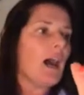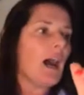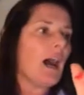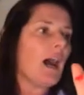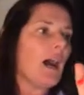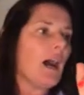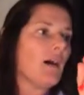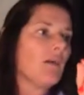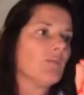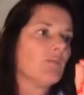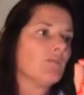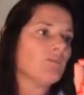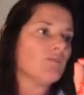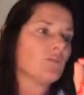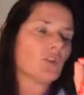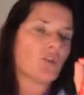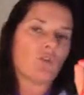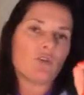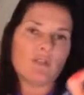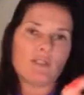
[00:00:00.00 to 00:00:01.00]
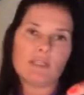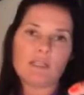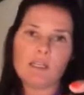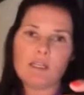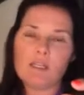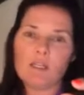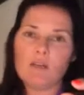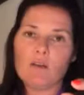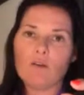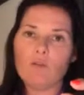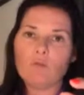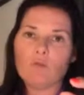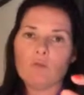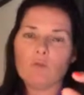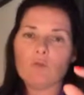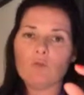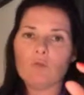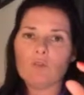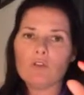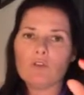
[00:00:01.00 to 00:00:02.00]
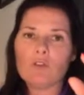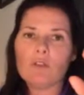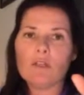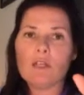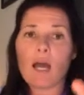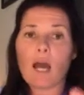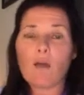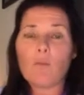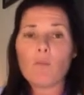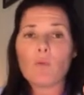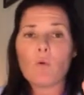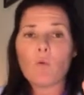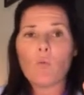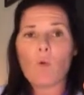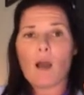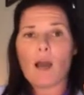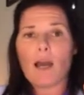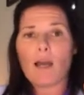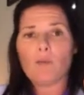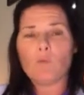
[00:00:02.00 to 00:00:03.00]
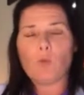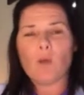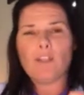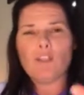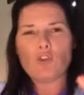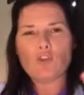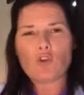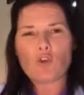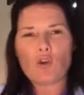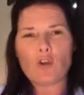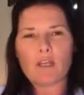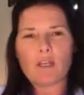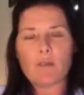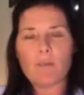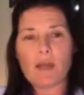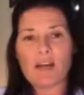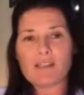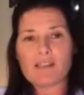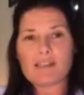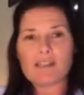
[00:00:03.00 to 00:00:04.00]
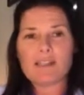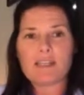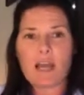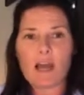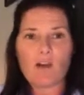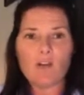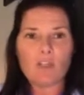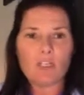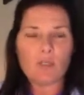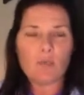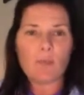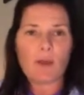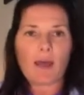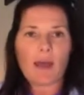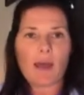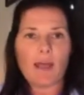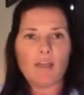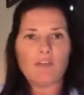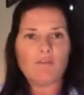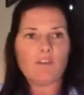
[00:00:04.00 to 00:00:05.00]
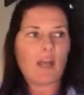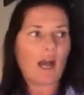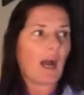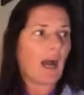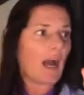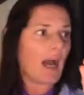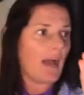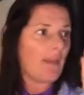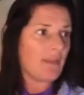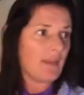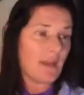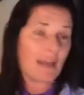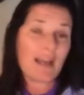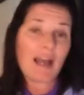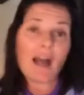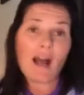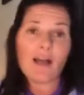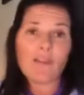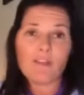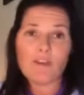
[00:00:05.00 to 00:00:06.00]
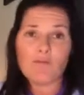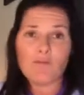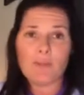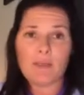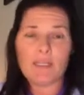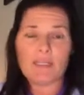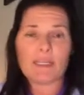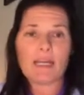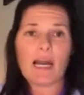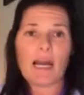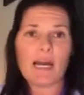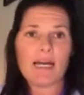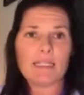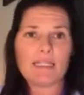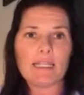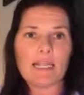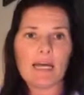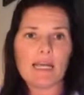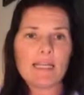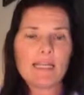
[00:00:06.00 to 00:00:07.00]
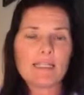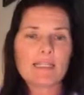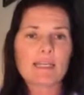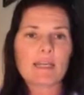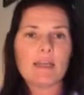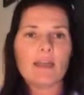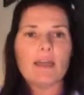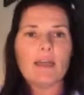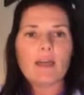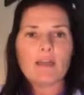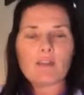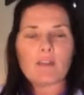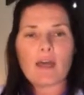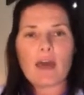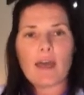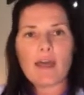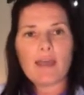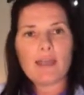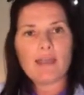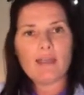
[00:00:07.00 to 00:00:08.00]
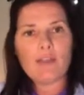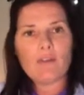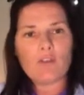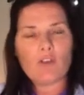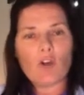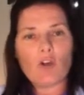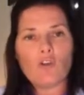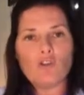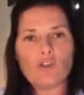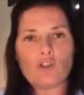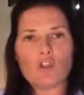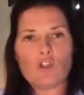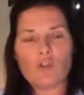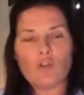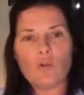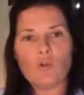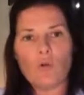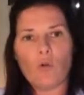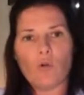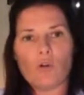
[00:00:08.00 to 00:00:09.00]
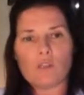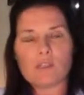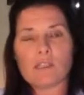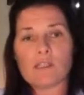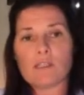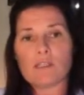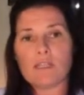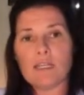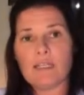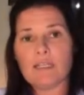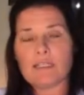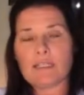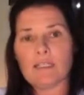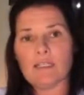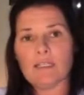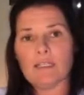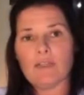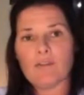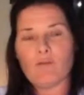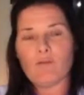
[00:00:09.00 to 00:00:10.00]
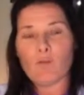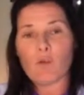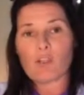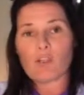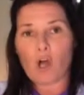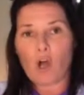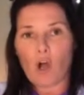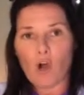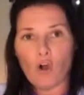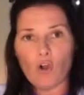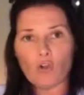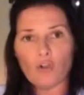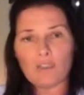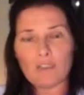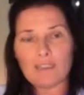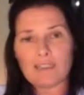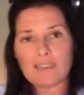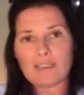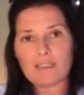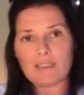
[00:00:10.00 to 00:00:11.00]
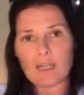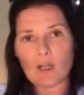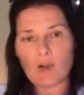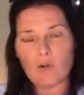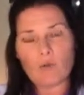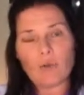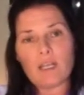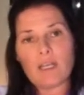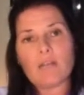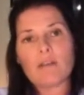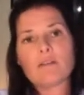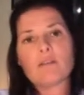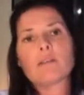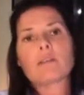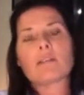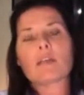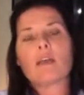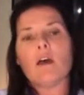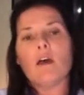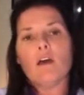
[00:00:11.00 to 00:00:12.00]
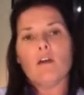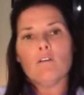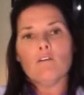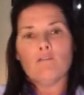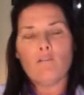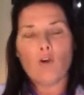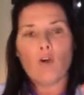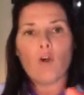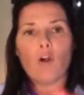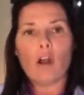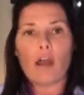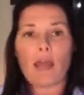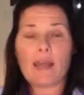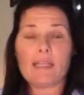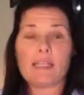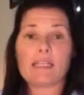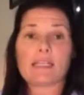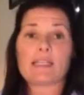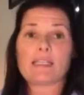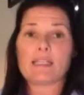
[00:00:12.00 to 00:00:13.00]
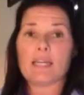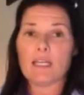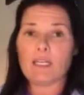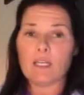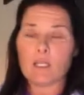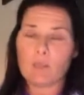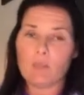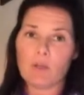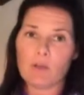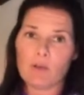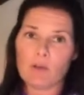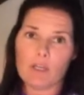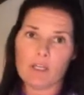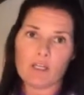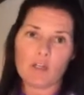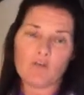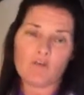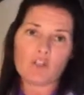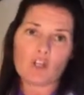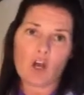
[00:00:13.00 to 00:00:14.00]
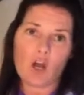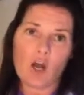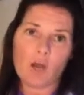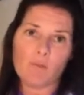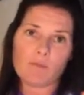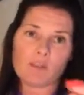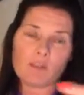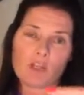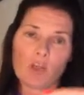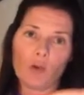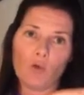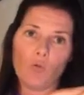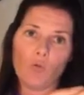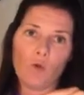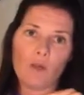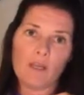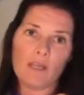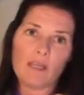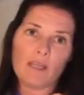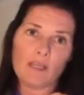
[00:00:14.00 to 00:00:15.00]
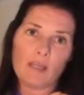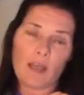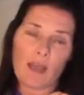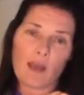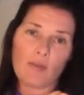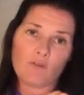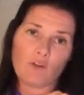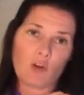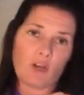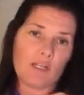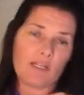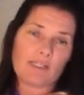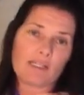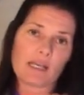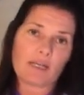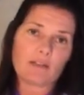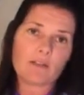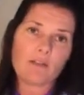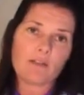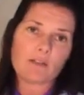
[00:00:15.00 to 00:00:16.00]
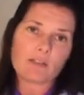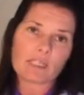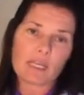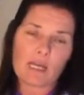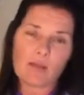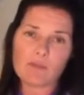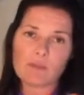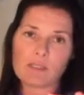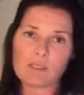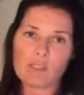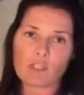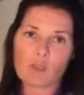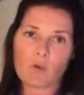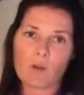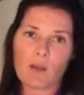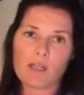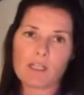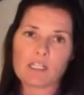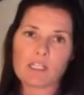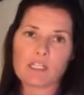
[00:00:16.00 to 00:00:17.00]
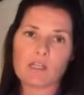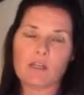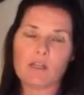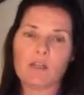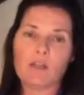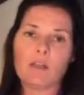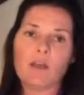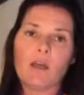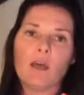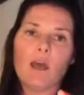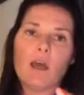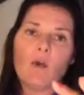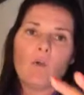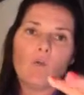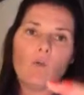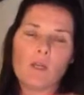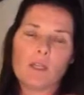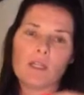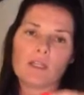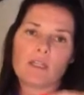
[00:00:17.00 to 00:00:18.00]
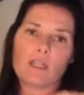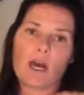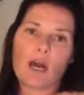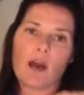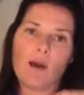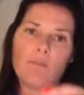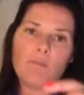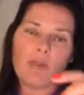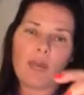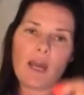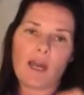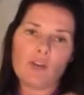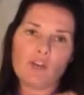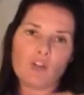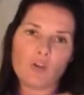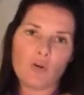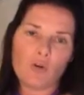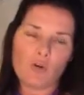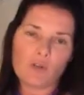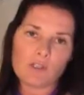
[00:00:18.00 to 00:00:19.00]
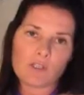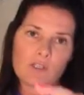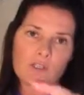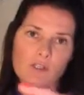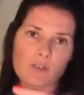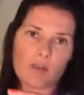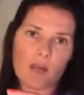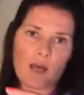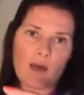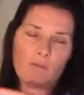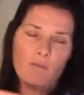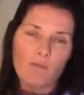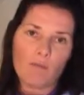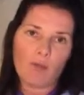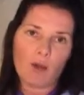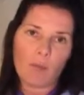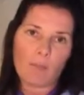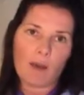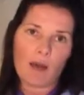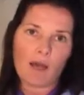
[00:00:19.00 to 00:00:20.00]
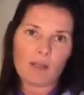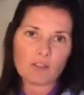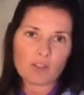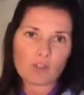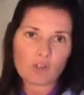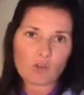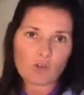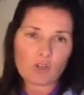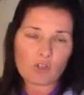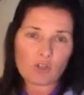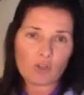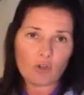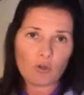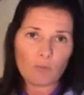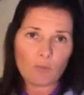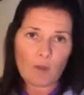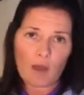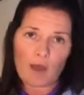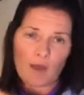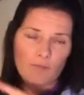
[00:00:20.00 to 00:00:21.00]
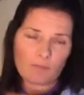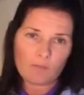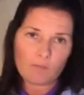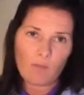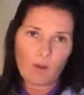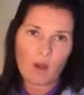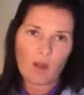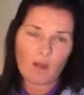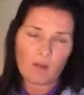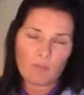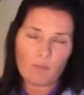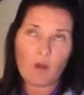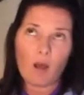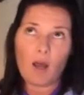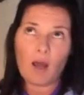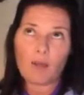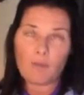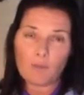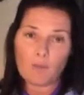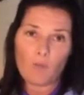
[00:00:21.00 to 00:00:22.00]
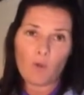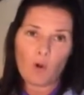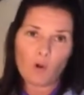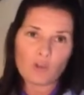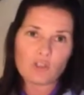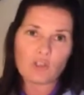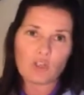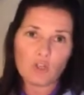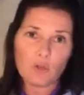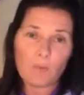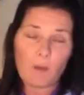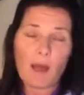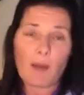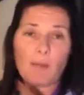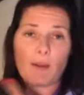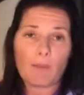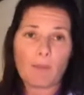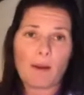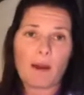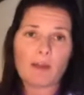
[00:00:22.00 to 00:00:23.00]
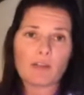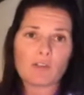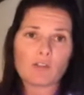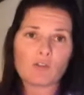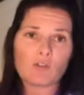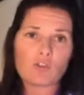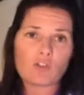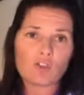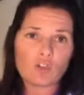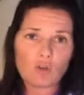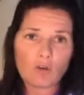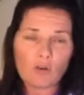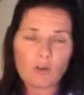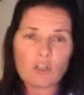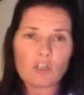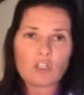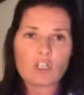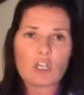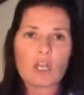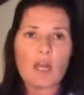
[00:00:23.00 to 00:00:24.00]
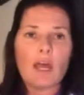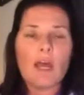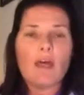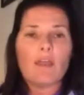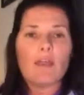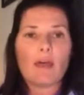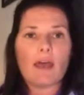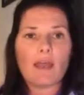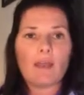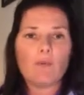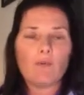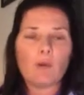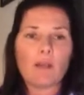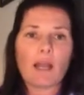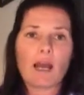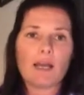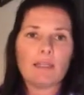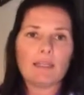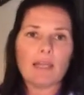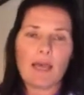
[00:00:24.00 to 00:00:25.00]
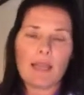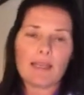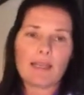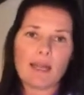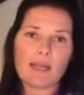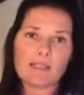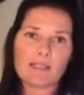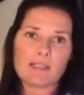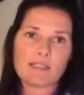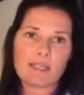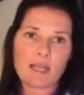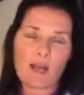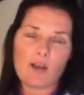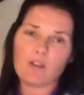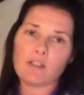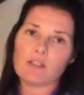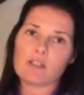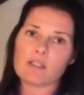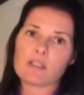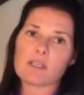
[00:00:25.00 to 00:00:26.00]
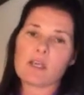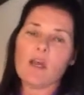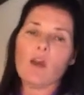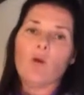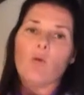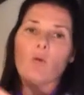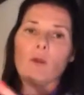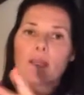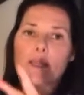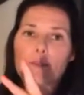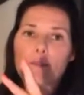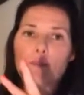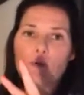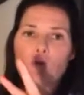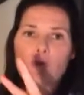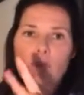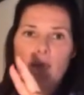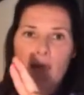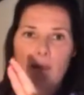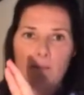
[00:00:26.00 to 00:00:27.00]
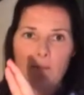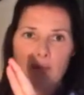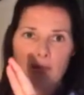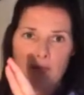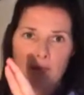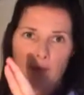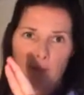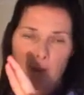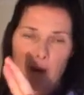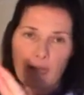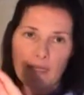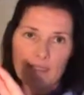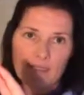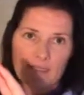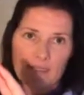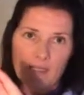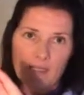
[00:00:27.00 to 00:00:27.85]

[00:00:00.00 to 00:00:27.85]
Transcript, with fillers: um, Chrissy, number one, when you're talking about stallion behavior and they're cut, they've been cut late, they those two horses need to live with only geldings for an extended period of time. So we have got exactly the same situation with um, our two horses, um, my partner's horse Cooper, uh, my my horse Cooper and my partner's horse George. They were cut late as stallions. We can put them in the paddock